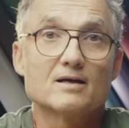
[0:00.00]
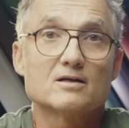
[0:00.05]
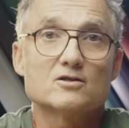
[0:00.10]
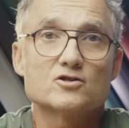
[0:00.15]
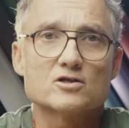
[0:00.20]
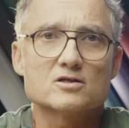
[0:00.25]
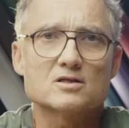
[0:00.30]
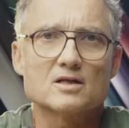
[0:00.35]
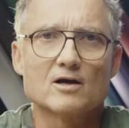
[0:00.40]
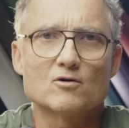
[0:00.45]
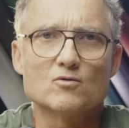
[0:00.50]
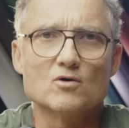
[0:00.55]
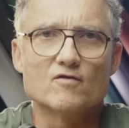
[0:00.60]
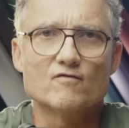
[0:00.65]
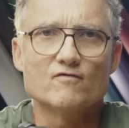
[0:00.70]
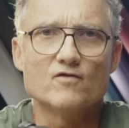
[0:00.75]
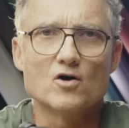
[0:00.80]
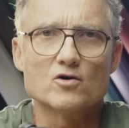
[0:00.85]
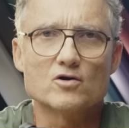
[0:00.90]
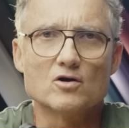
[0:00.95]
just like with
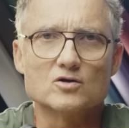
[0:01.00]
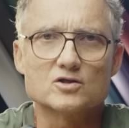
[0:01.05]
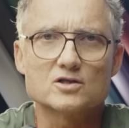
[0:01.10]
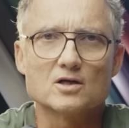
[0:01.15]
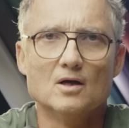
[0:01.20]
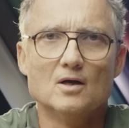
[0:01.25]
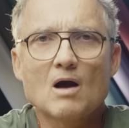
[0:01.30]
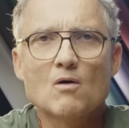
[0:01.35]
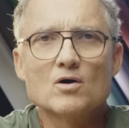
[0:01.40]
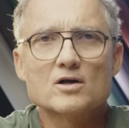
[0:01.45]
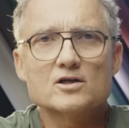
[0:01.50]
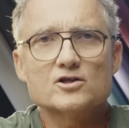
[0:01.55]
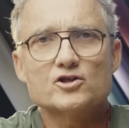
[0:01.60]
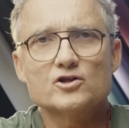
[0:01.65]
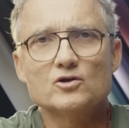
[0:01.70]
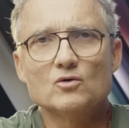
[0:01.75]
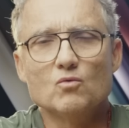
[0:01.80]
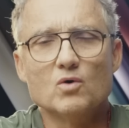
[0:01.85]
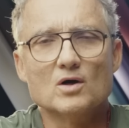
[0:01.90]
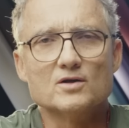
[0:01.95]
photos. I want to
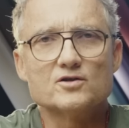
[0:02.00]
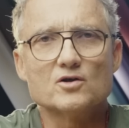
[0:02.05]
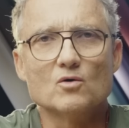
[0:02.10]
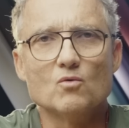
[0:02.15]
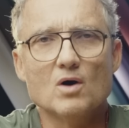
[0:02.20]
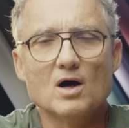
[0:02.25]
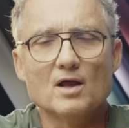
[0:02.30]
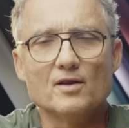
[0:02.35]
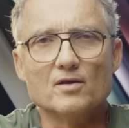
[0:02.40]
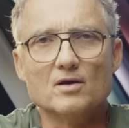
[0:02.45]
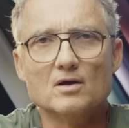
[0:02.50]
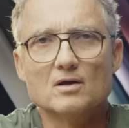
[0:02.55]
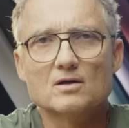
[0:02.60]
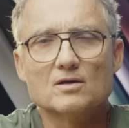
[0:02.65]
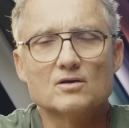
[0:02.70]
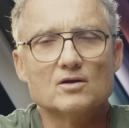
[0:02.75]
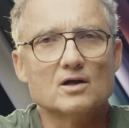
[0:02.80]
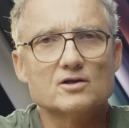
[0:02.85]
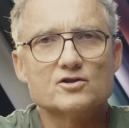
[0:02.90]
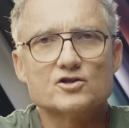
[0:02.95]
shoot 1:1, not